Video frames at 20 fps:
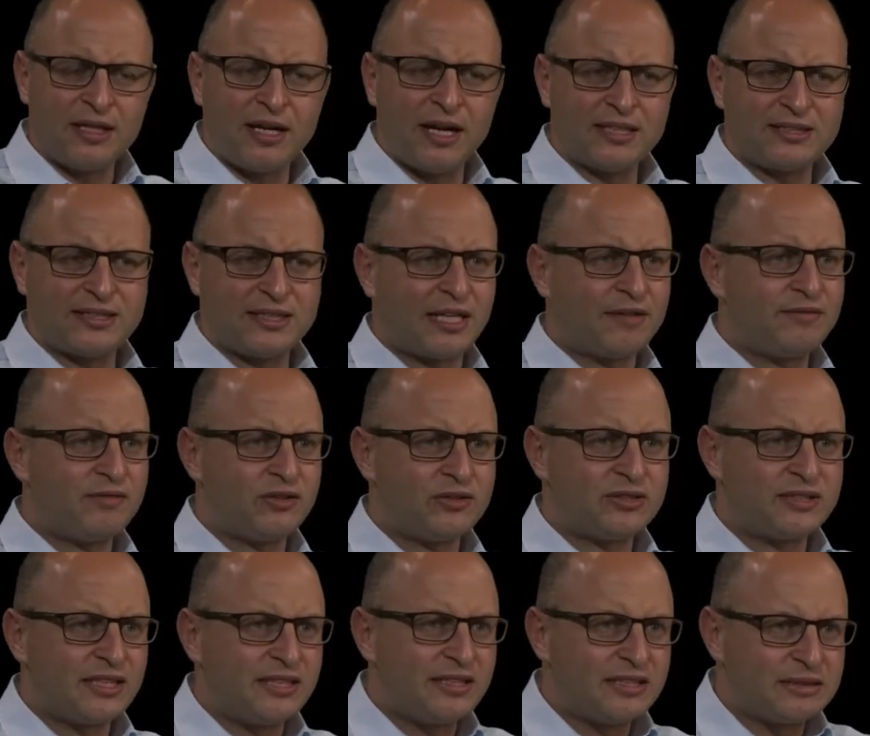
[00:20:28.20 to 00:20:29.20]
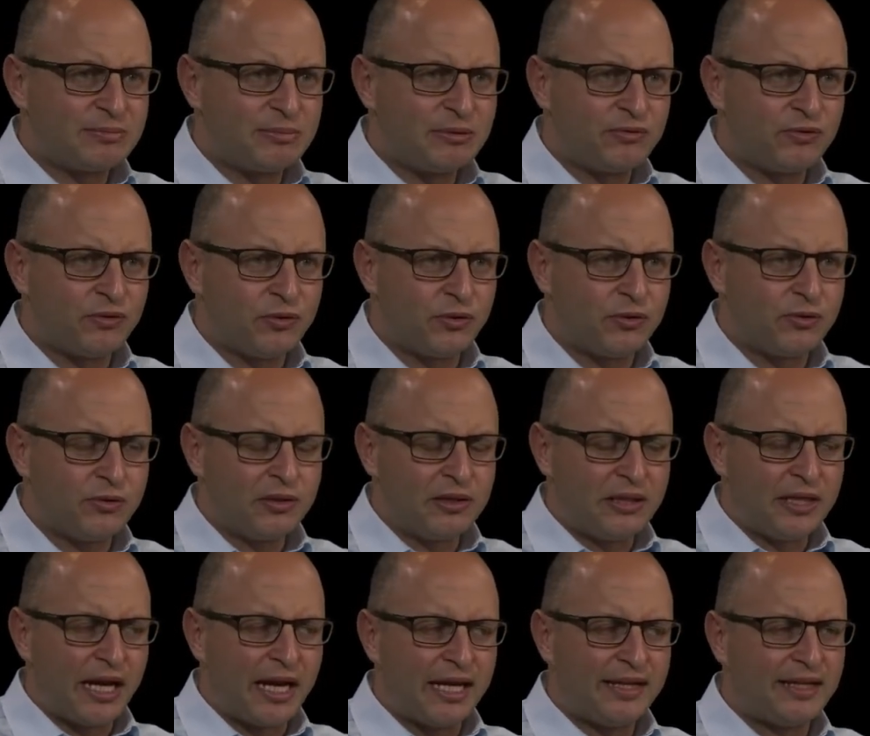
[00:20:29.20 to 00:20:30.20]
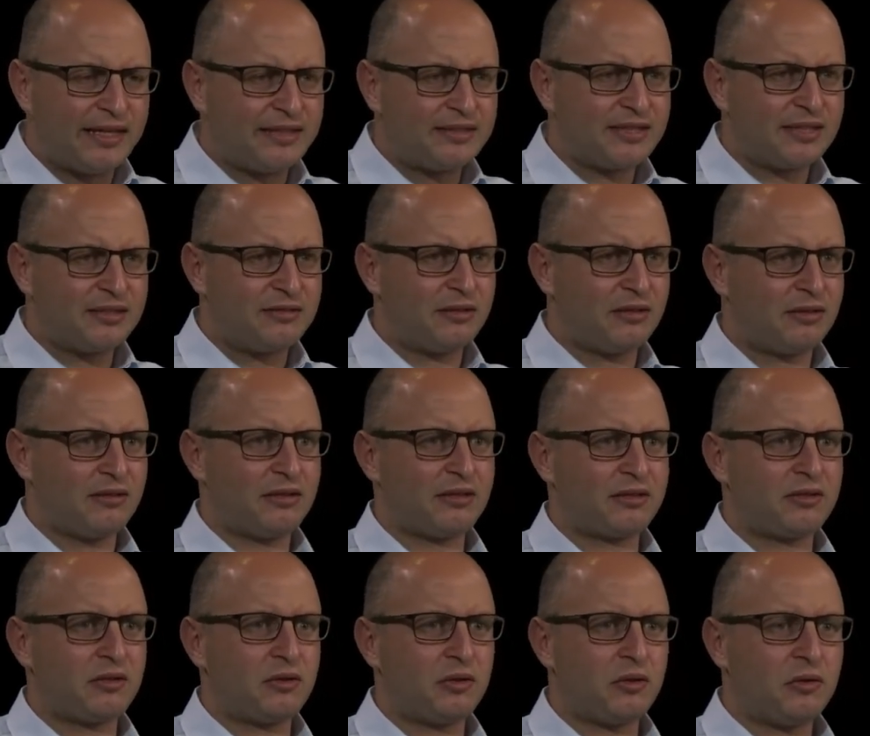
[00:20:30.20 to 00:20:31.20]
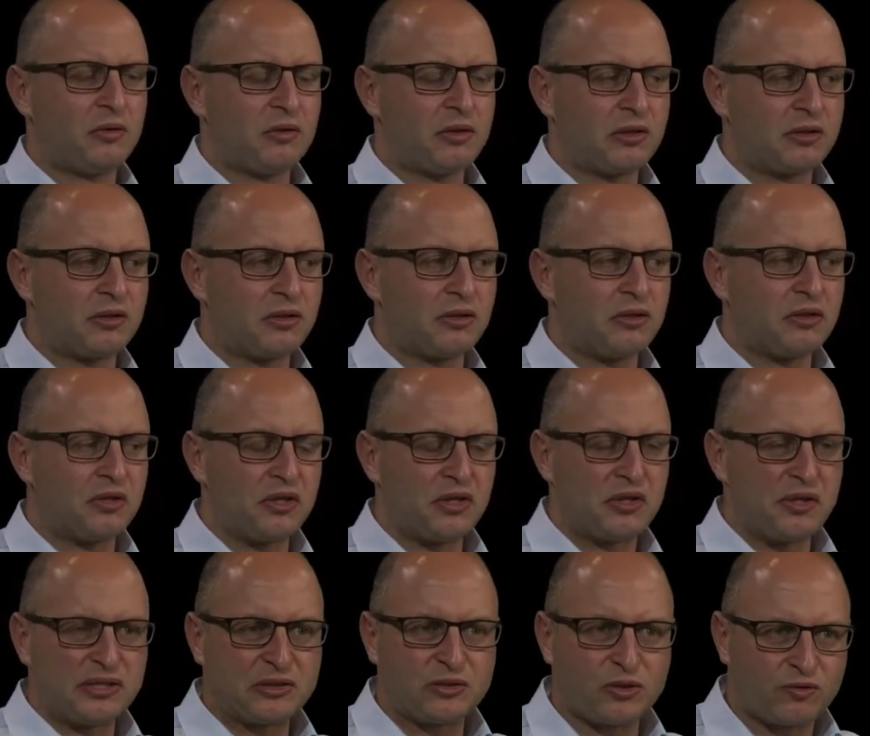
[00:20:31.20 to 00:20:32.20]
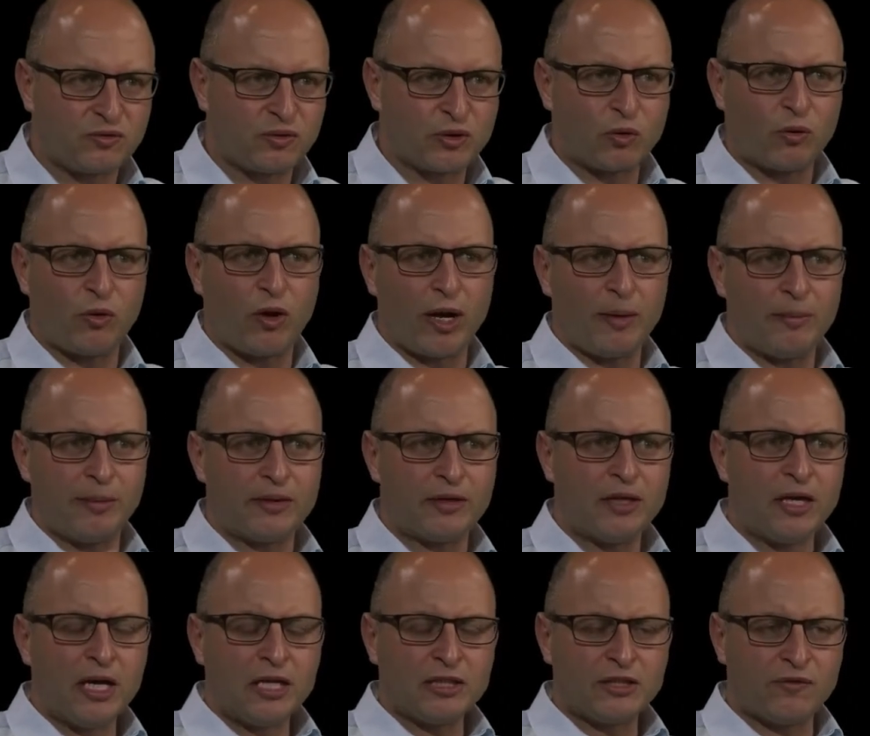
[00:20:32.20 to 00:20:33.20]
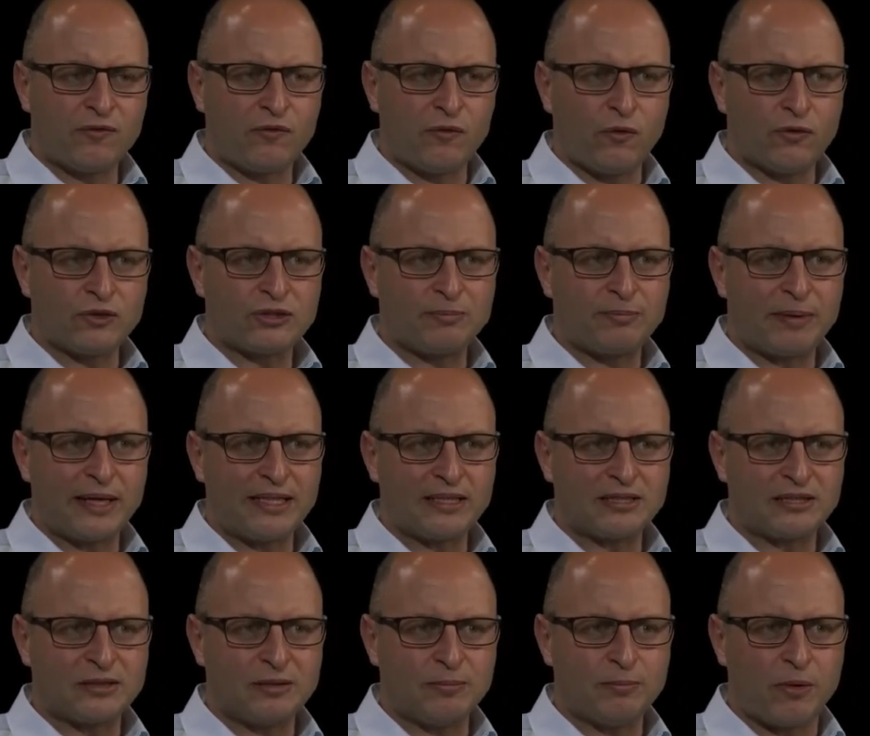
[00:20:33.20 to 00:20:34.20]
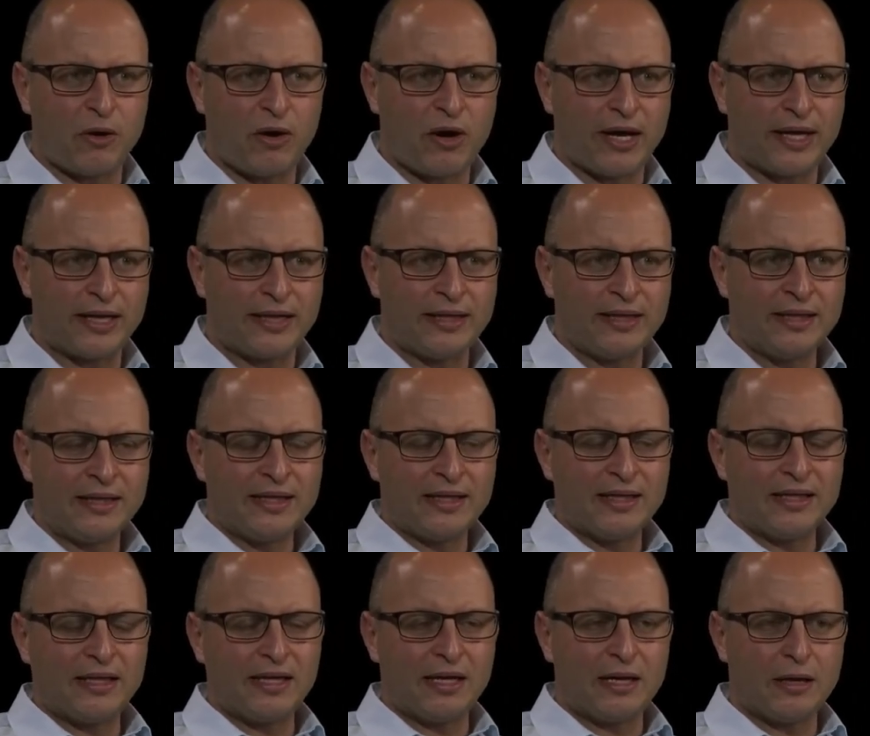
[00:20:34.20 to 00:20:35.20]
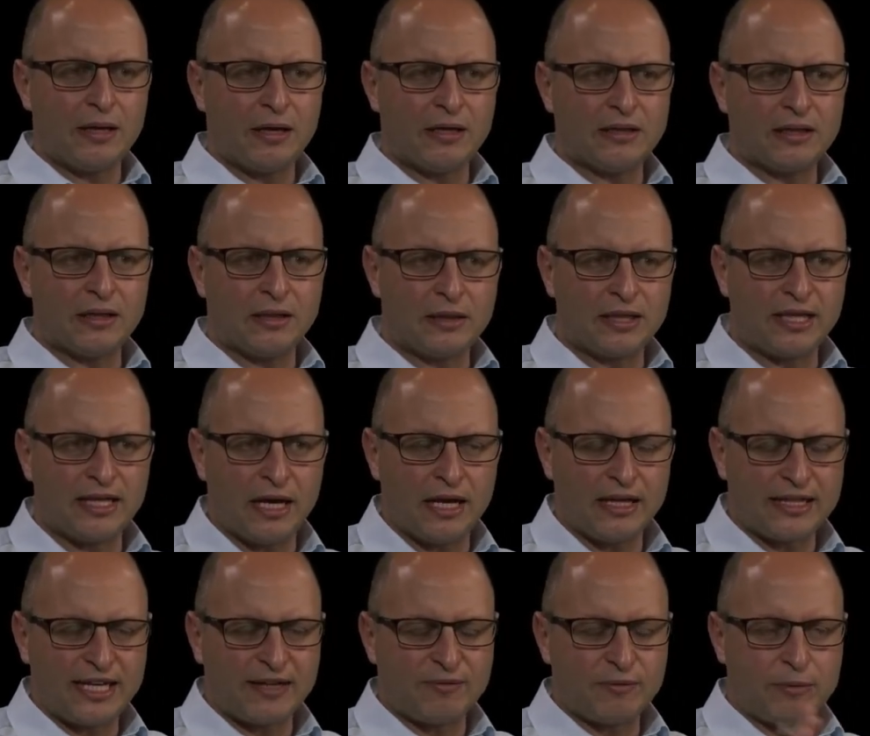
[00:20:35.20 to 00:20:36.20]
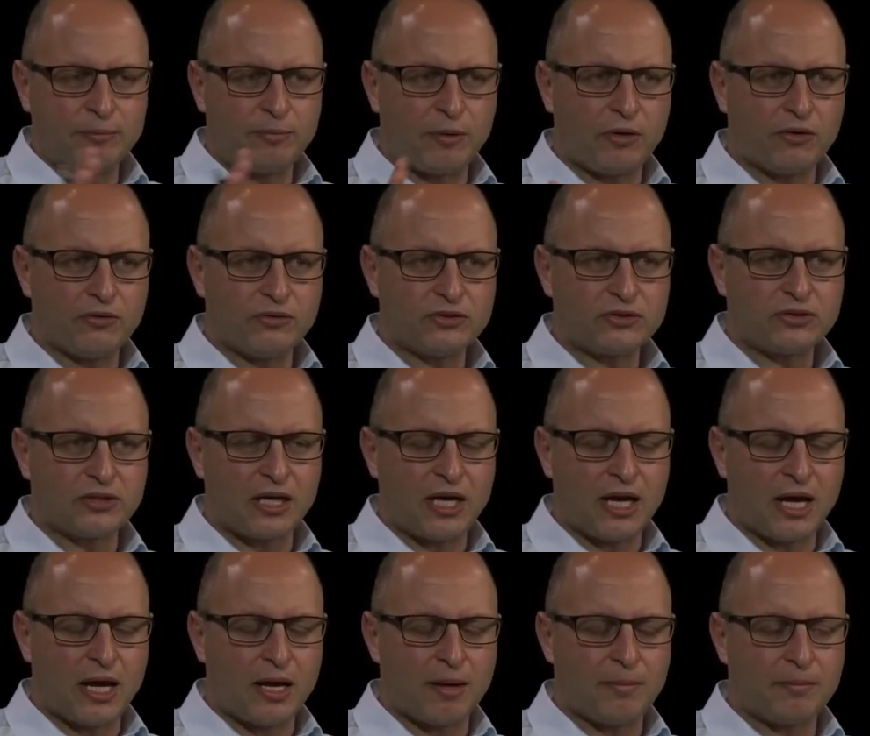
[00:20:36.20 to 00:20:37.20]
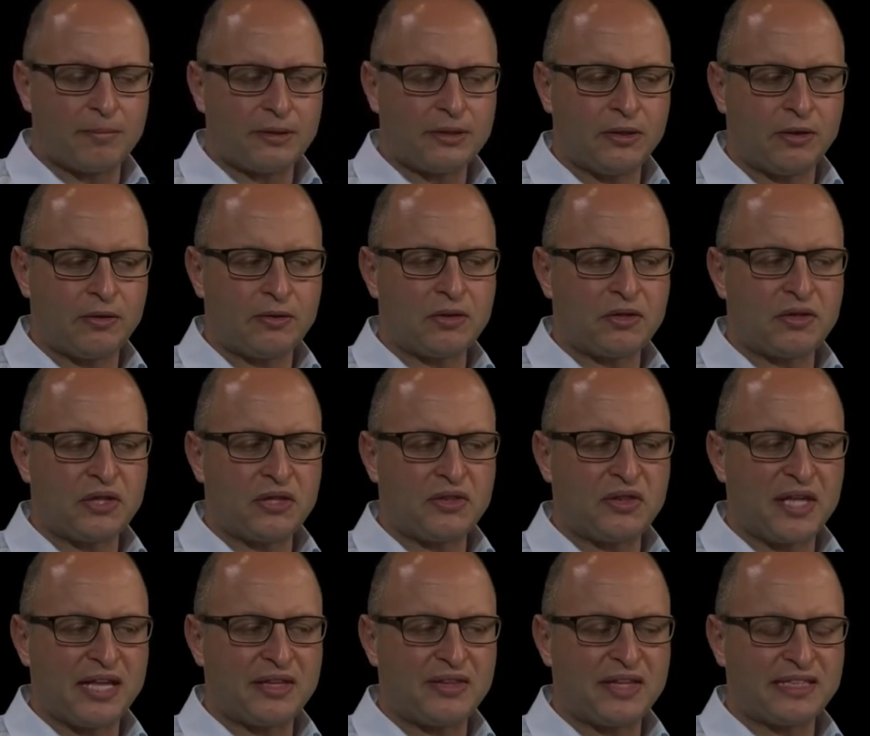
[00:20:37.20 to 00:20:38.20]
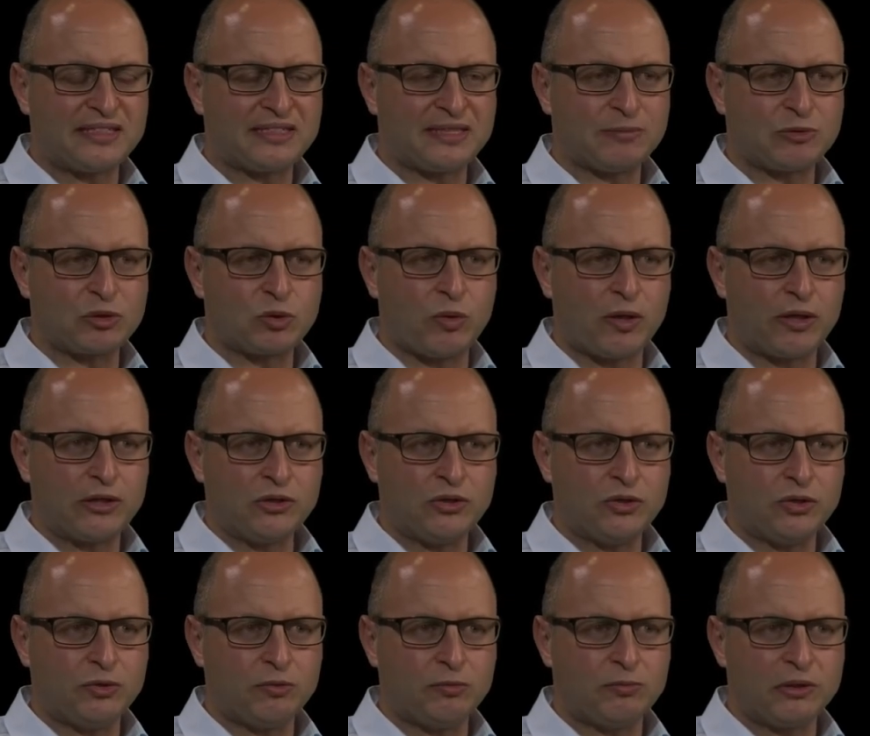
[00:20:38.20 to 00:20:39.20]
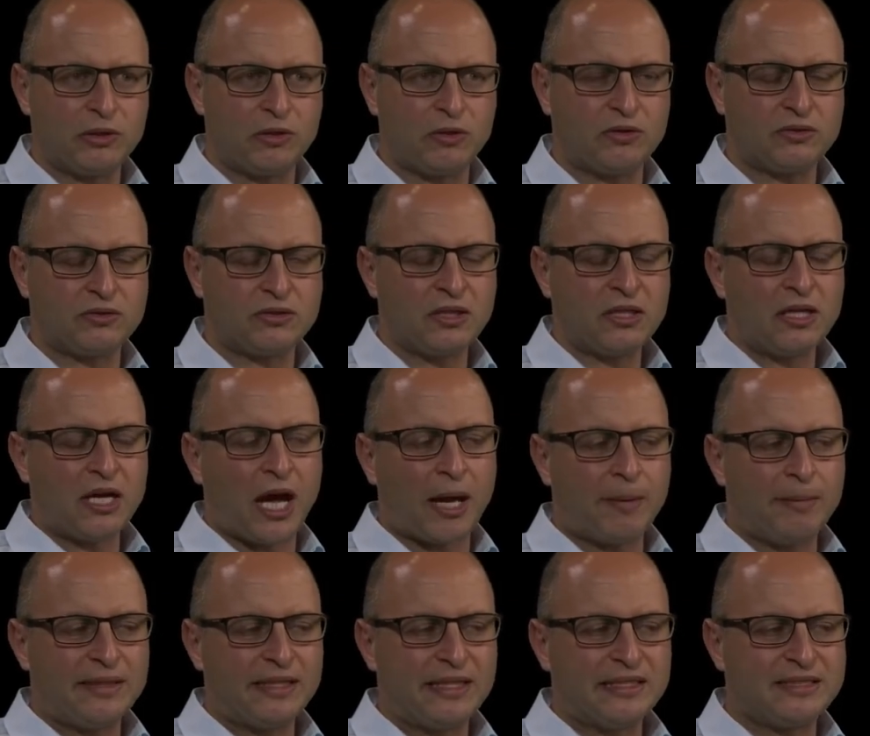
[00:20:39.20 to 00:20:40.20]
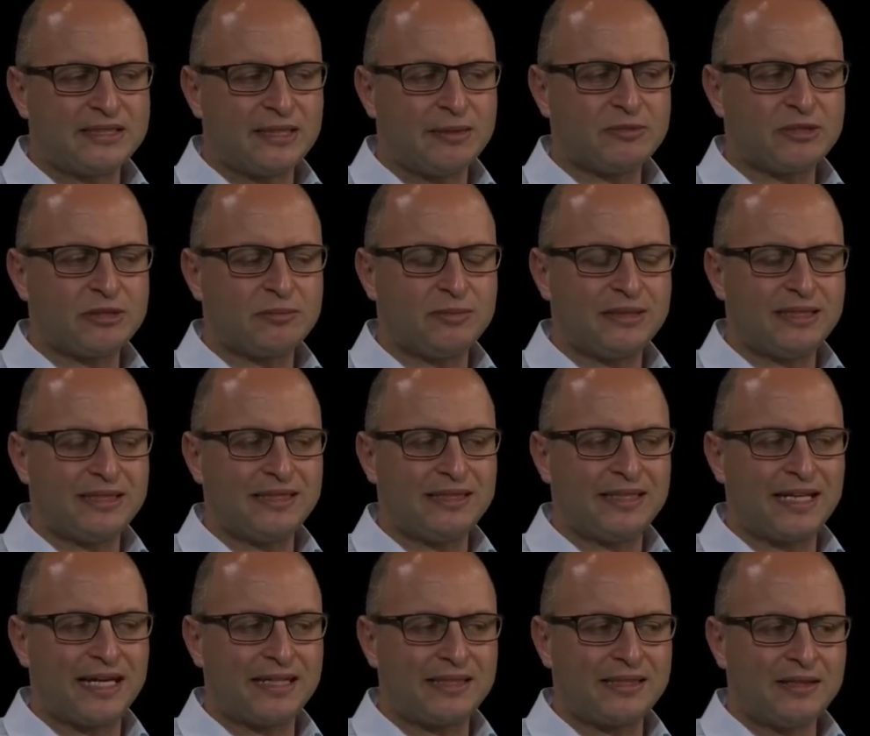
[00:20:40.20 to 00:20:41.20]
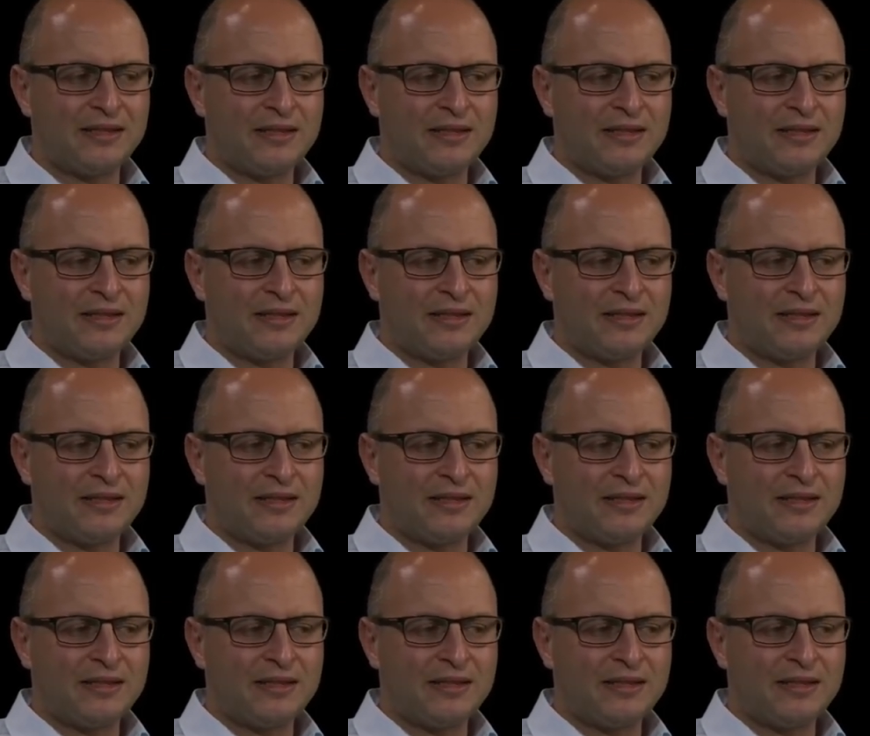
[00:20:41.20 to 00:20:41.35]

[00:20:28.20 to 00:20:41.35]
I said, "Have you seen this before?" And they said, "No, look, uh, look, uh, this sort of requirement to force banks to buy." Uh, government bonds, um, you know, th- that that seems quite new because I mean, it seems to me that